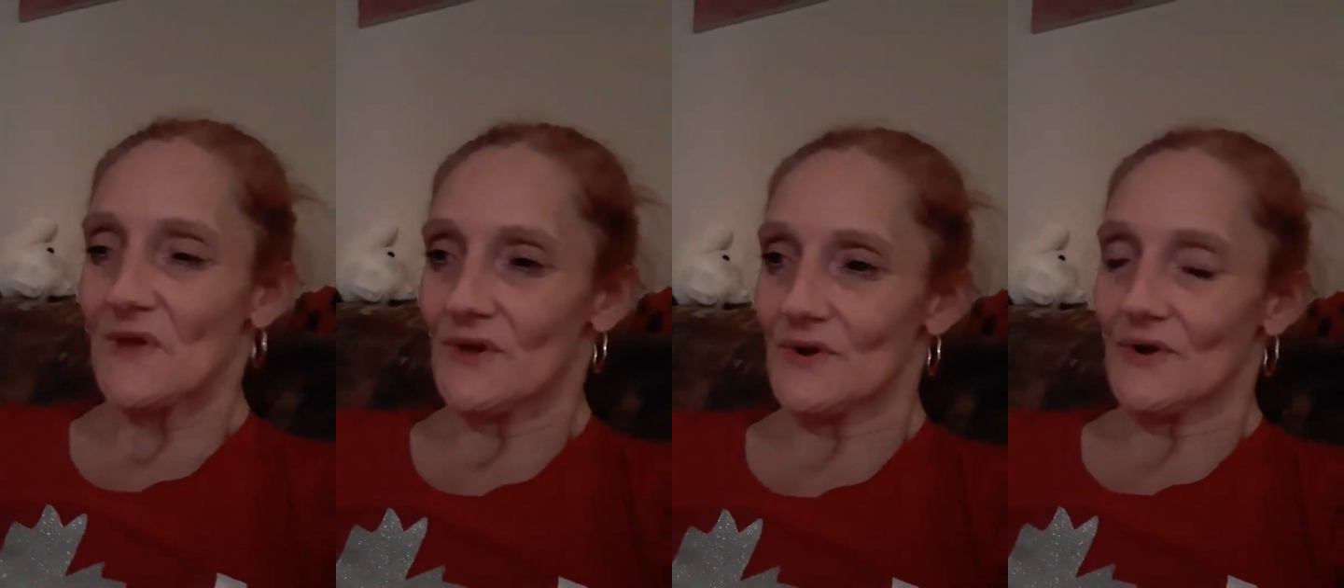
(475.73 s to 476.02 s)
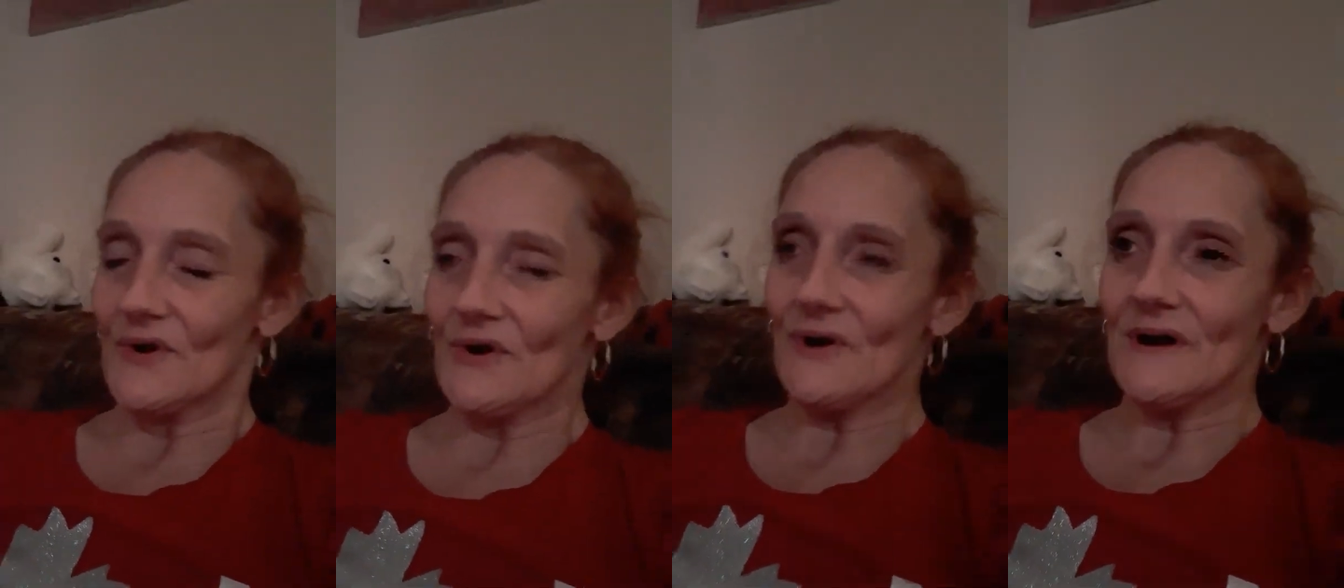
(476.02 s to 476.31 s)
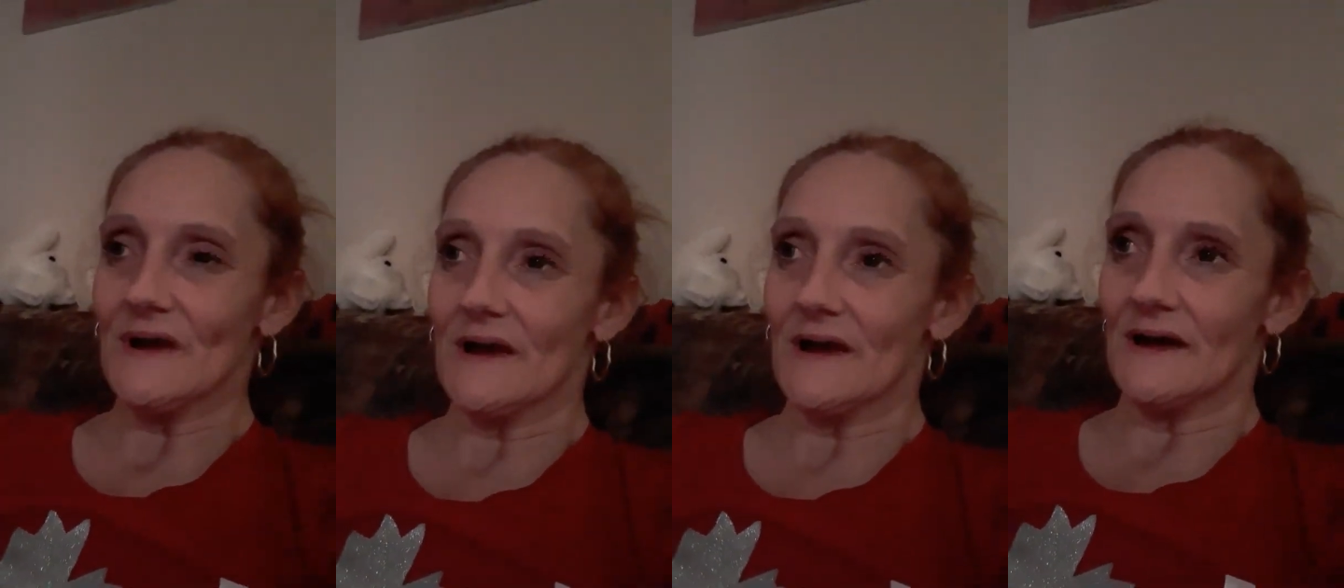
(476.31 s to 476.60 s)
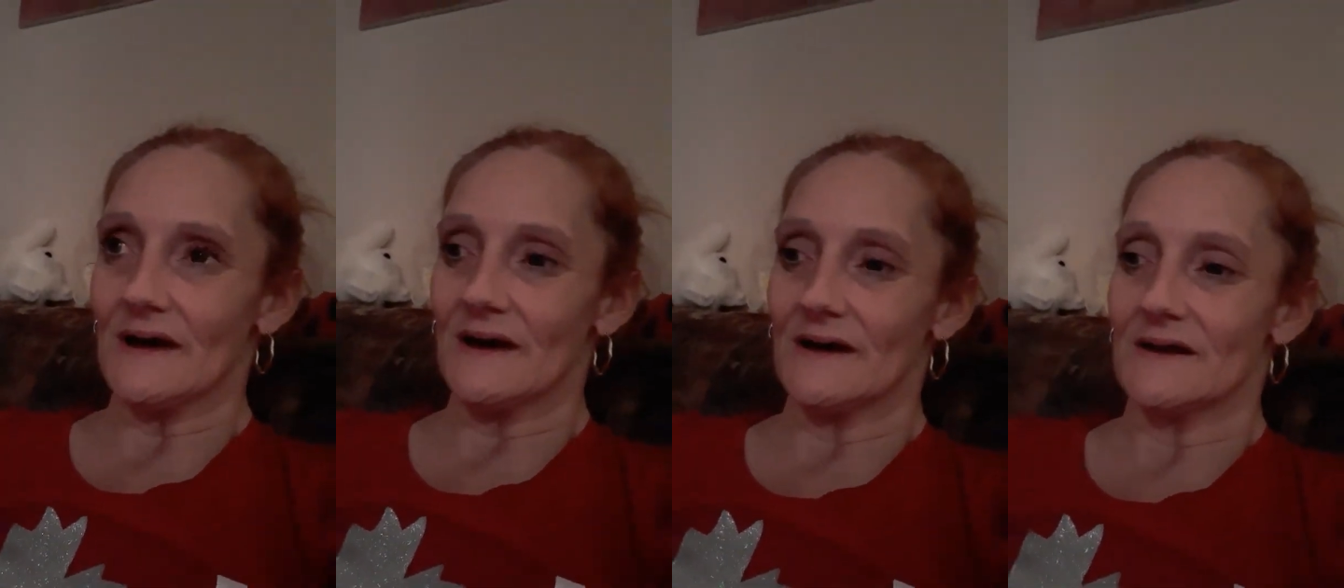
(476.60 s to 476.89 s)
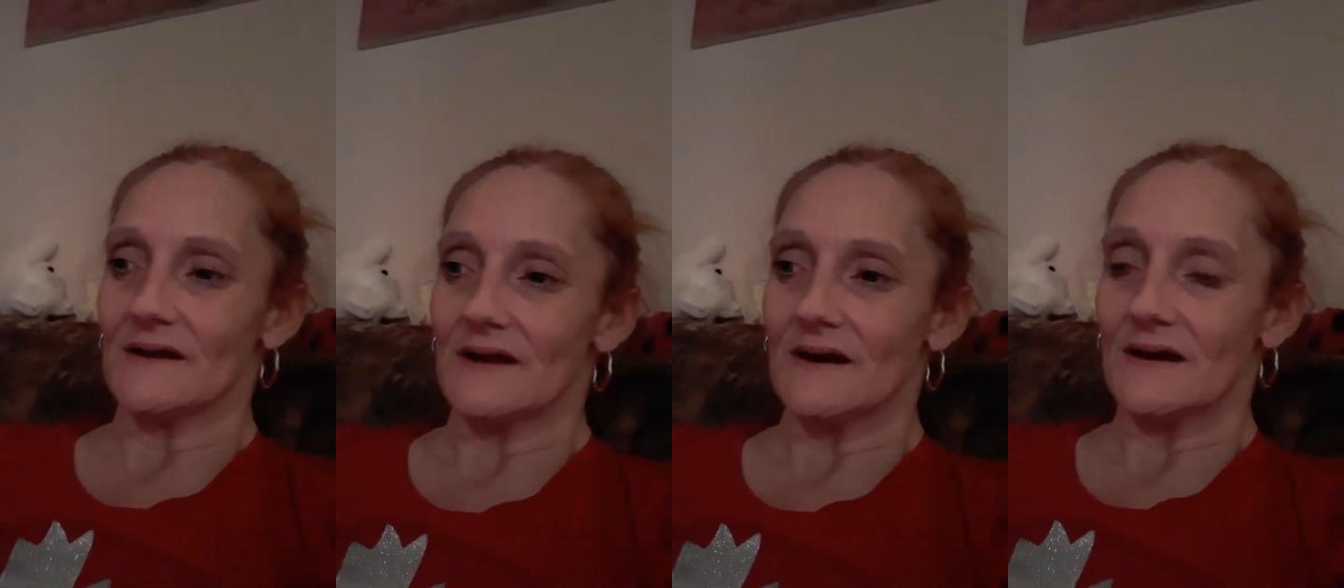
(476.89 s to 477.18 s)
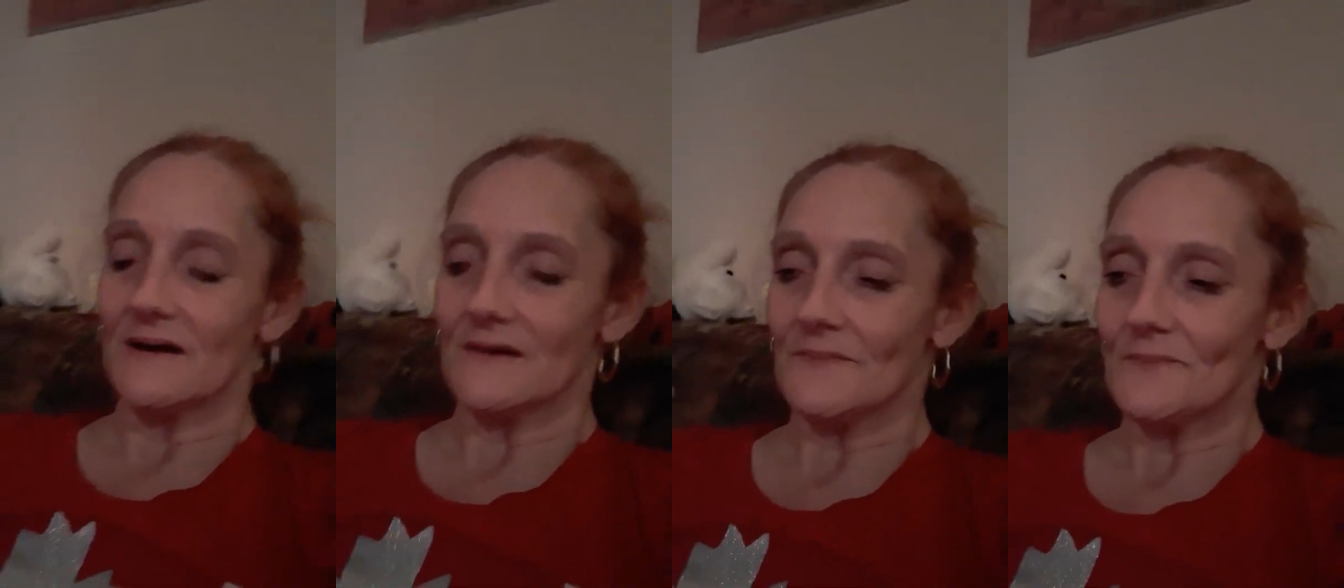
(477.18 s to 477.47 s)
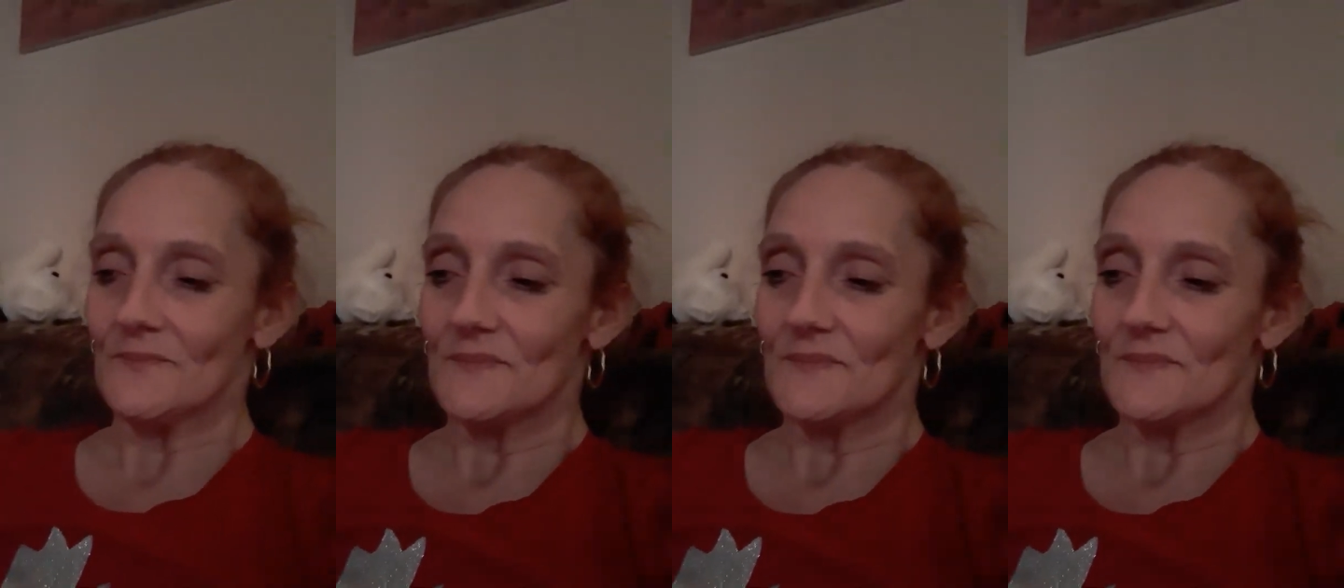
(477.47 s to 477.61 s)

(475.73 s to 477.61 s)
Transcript: you know? And uh,